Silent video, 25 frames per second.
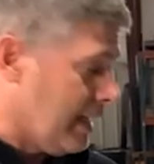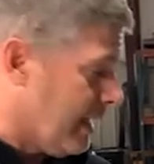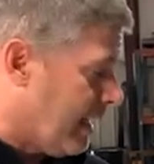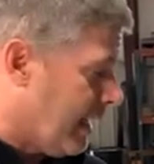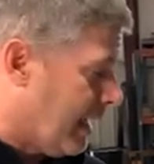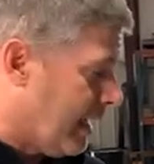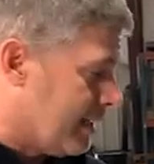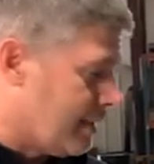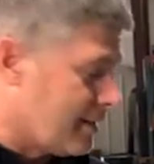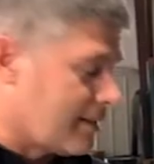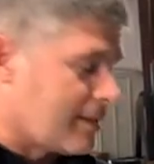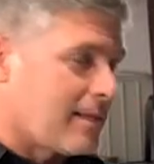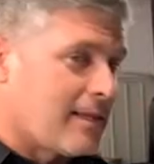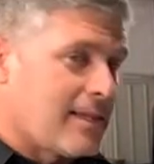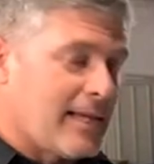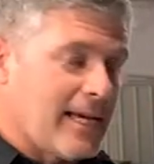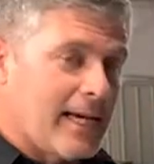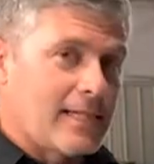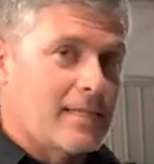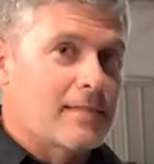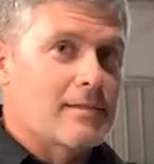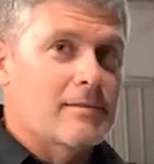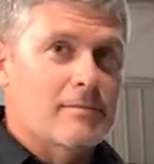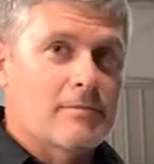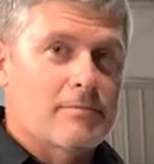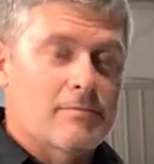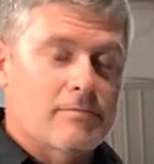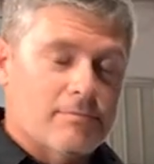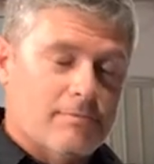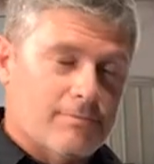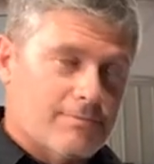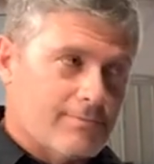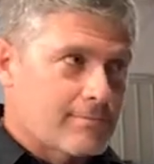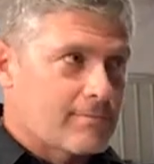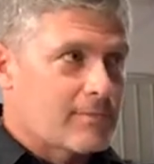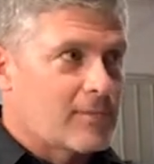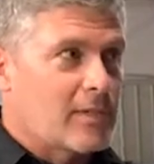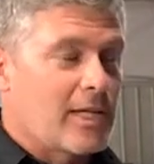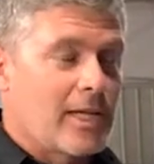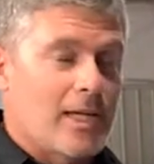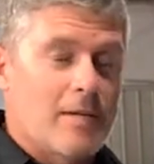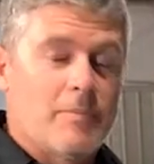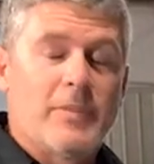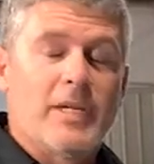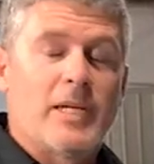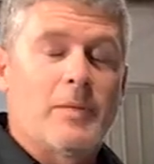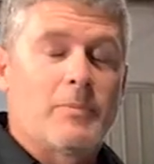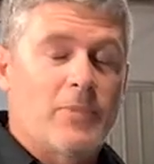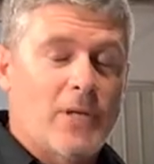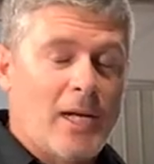And that can
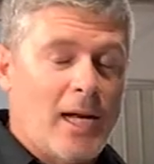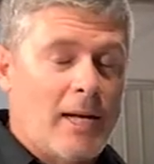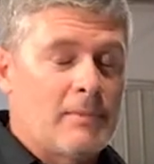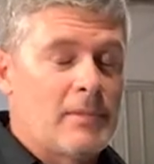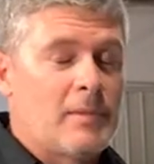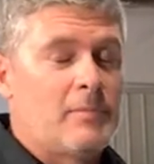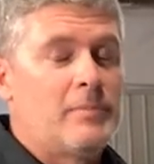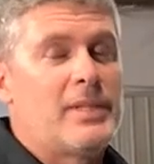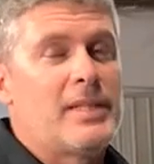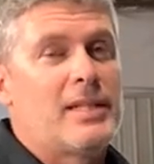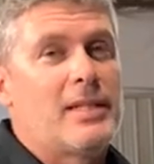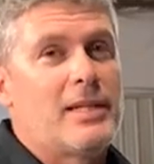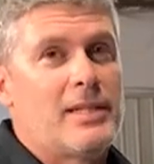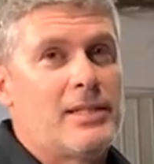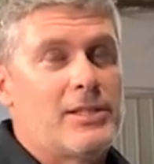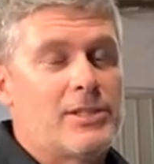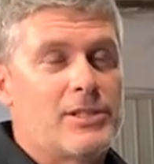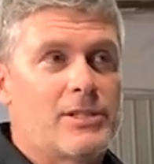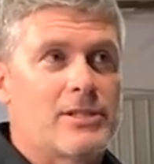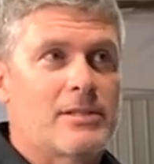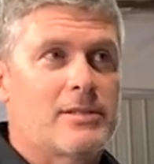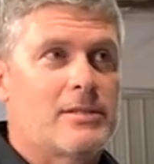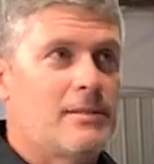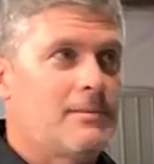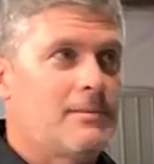be a problem because